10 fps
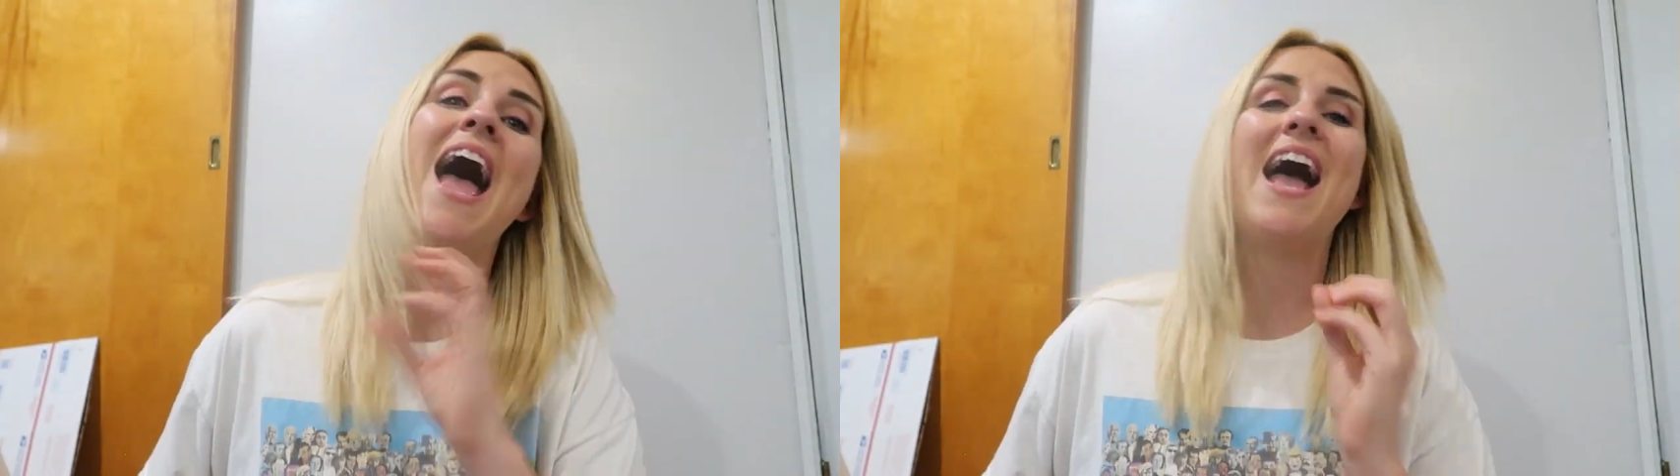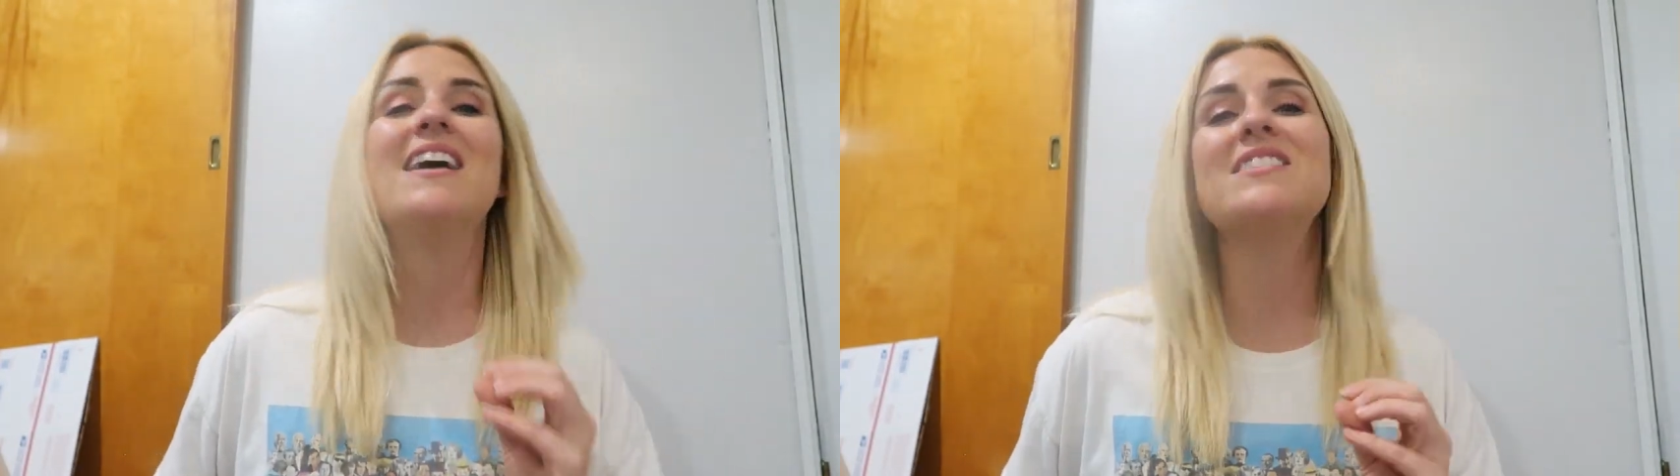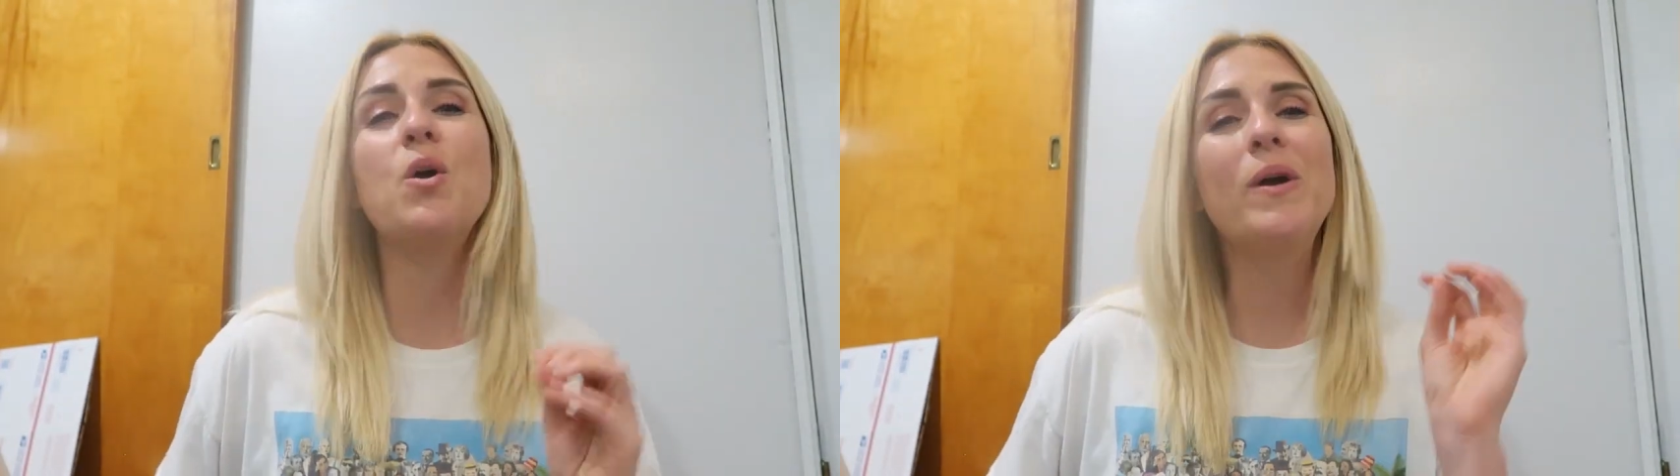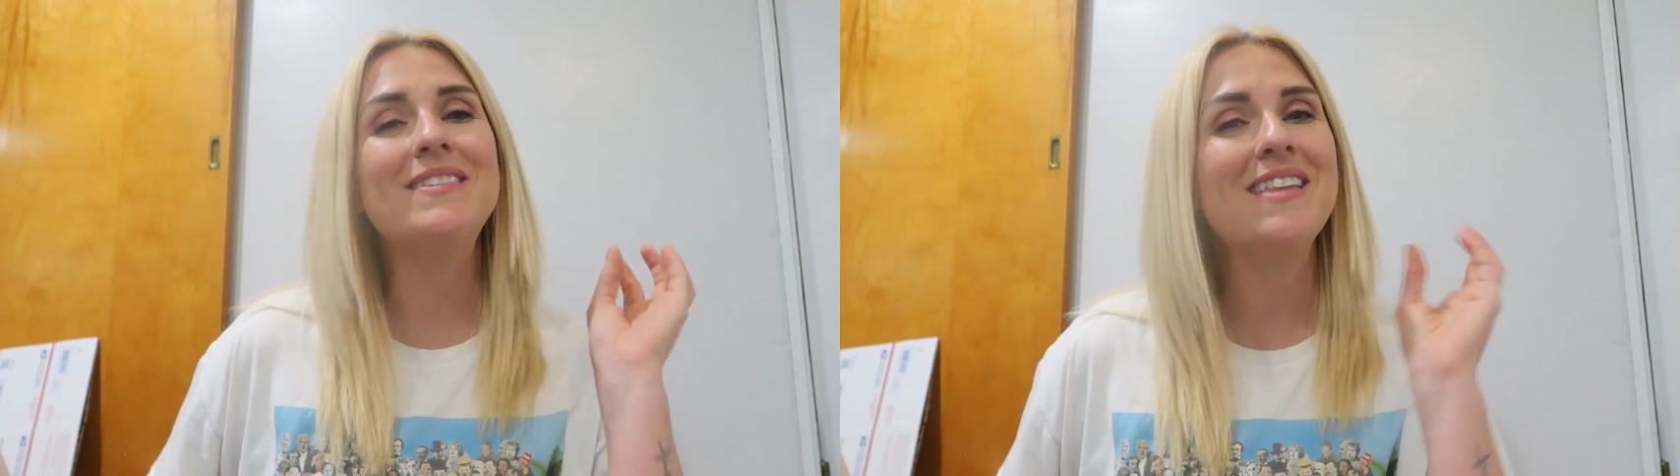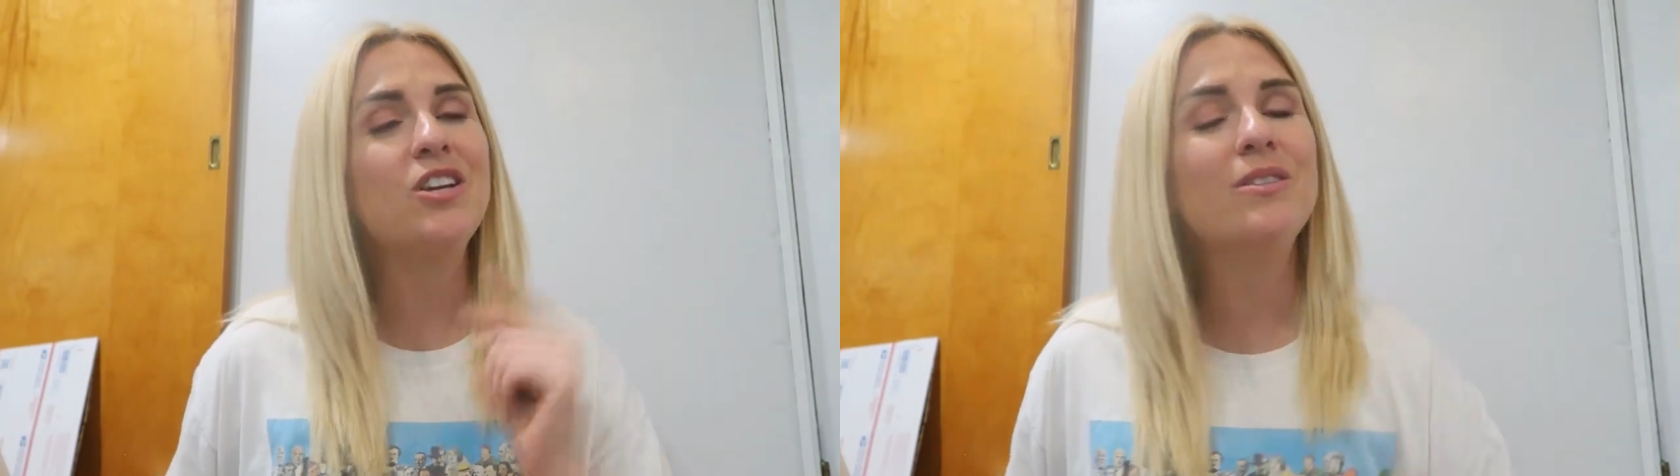As always,
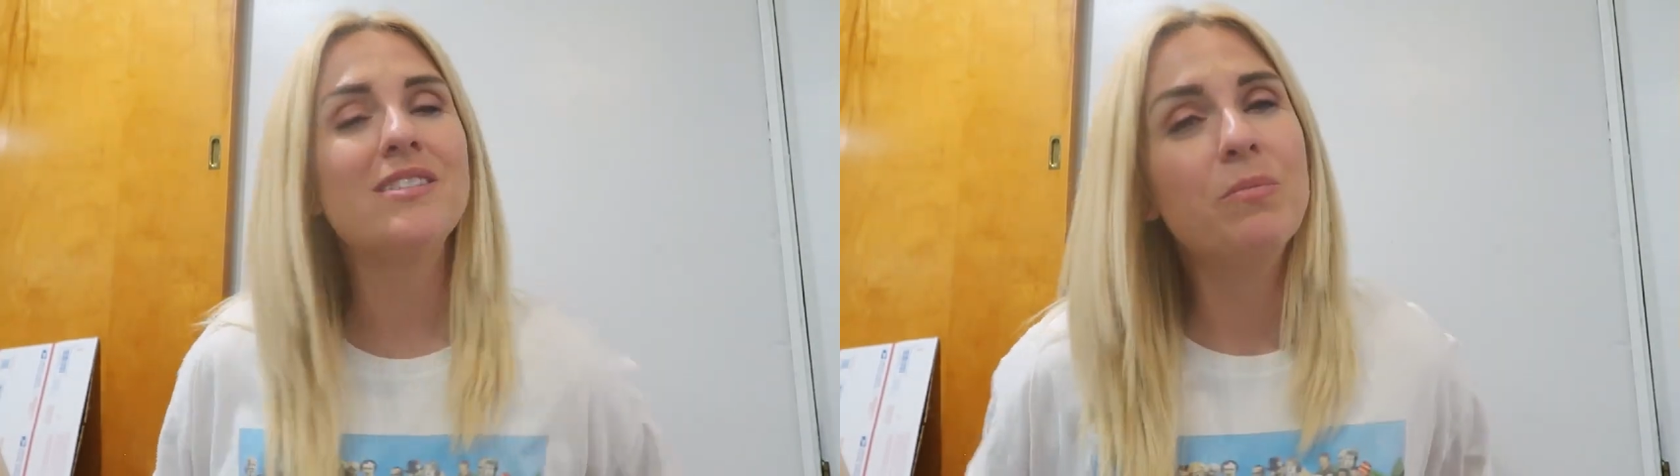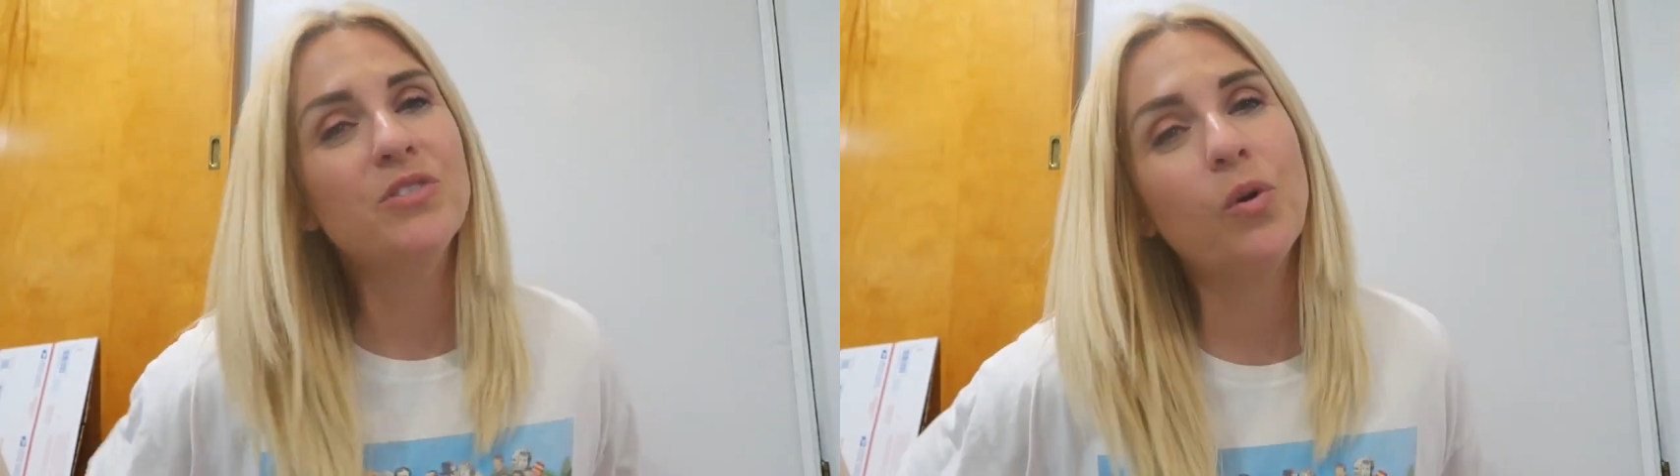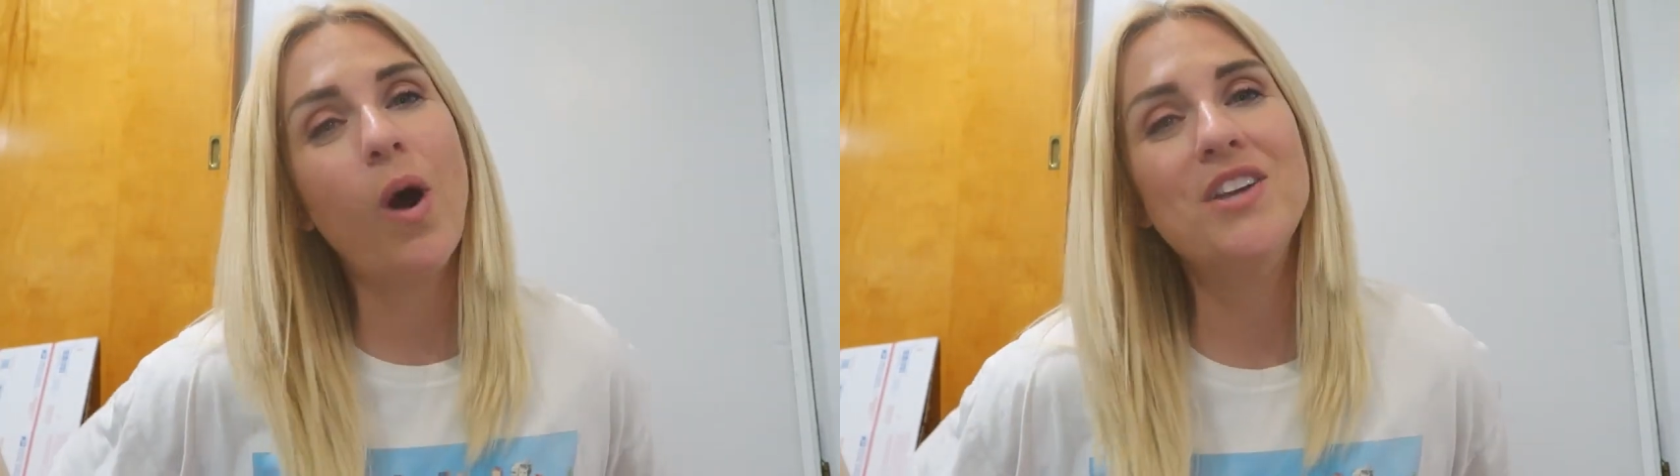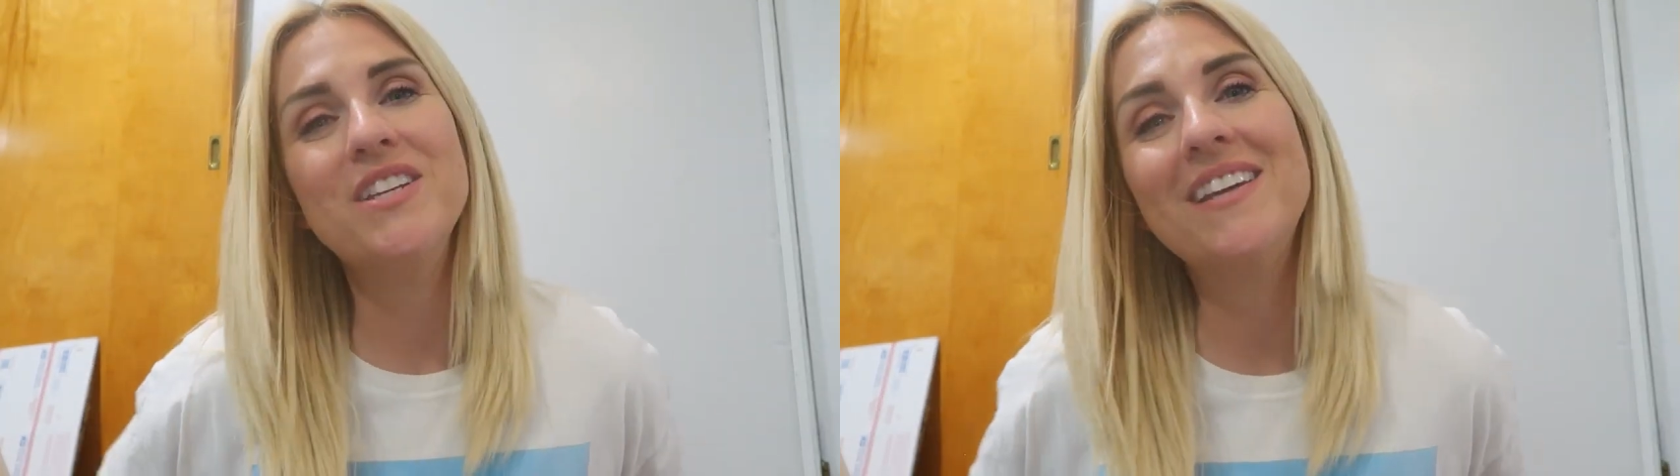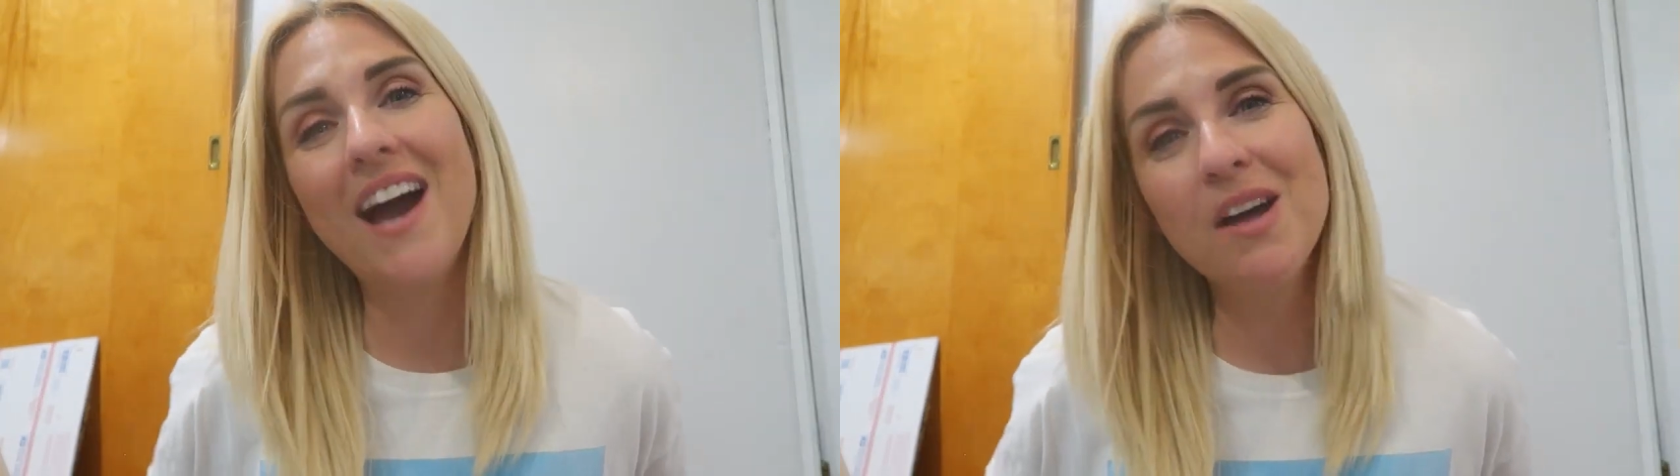thank you so much for
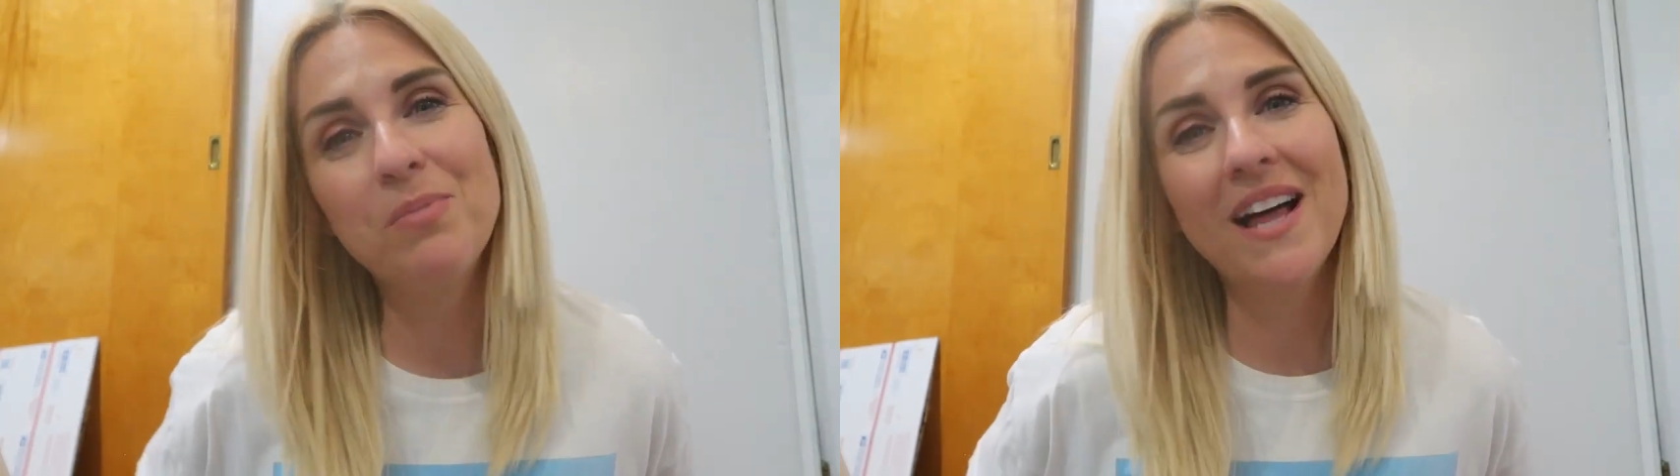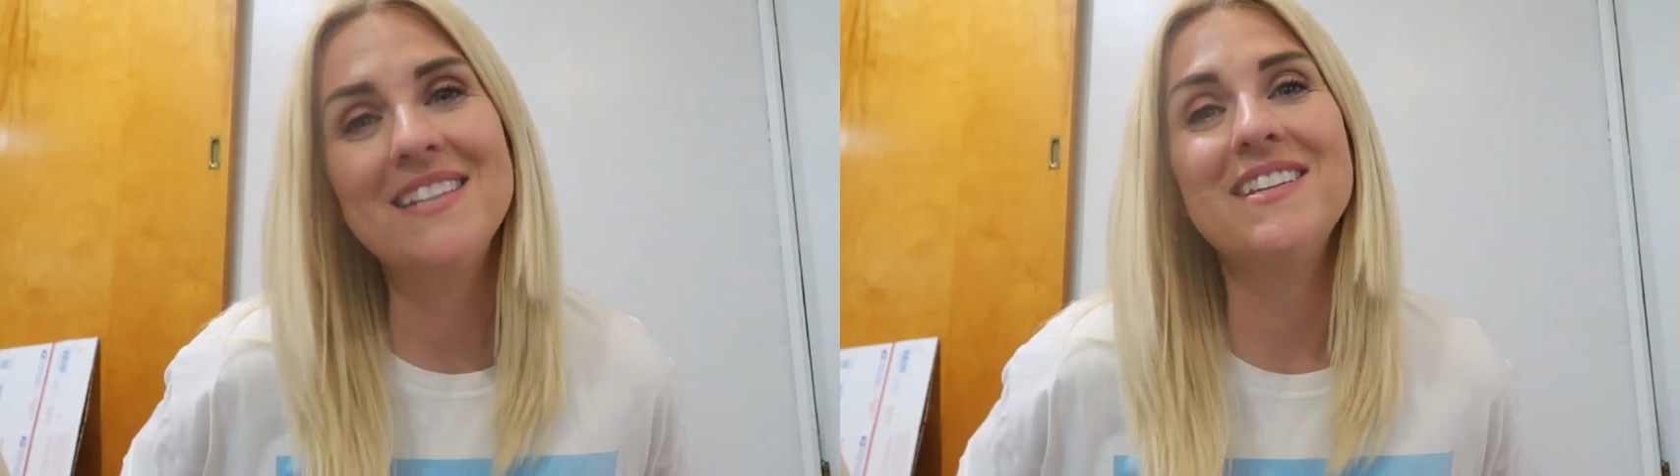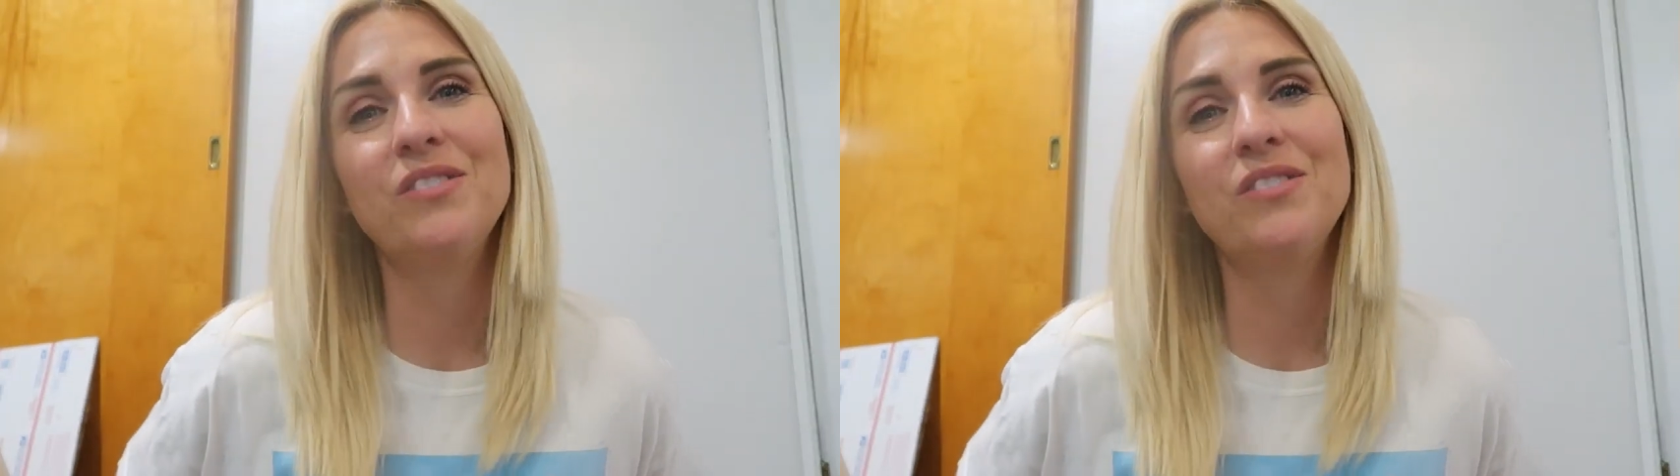watching. God bless.